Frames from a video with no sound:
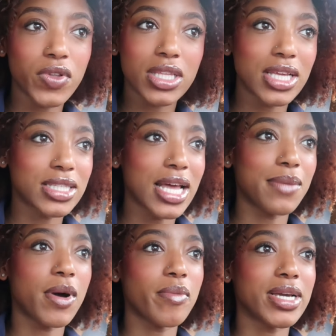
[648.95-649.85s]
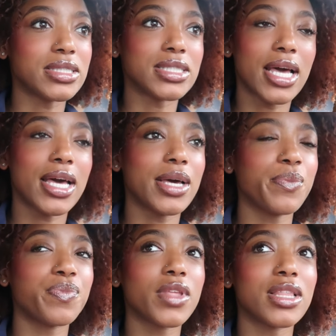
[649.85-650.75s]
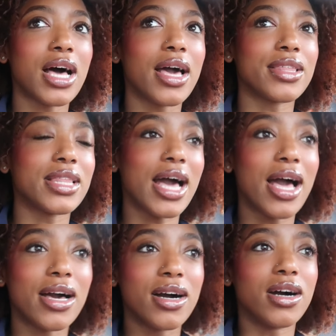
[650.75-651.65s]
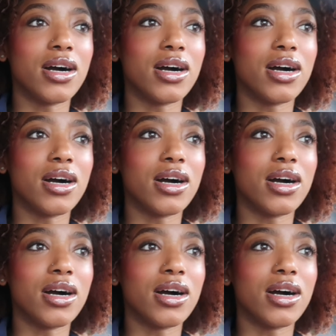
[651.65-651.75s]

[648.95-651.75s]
feeling like that about my set, like that.